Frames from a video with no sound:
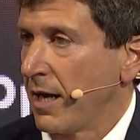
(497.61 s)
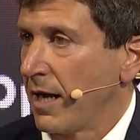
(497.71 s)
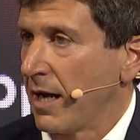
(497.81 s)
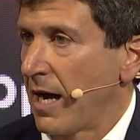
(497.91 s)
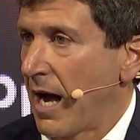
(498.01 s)

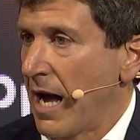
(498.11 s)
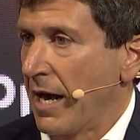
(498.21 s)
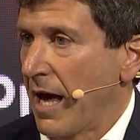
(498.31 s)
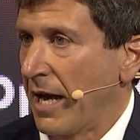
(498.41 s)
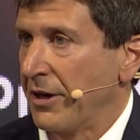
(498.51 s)
uh,
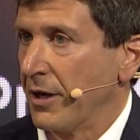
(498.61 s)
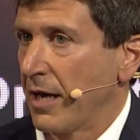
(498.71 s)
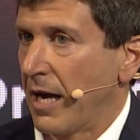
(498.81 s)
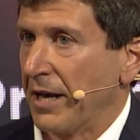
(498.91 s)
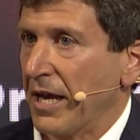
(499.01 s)
on, on,
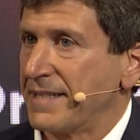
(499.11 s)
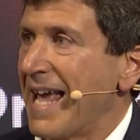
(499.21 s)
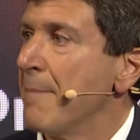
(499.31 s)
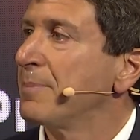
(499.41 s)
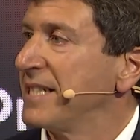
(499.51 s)
on
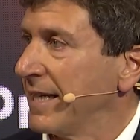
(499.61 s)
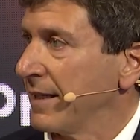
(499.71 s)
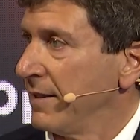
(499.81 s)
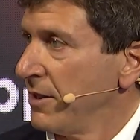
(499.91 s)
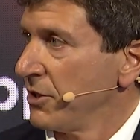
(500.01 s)

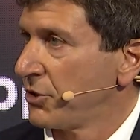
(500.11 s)
attempting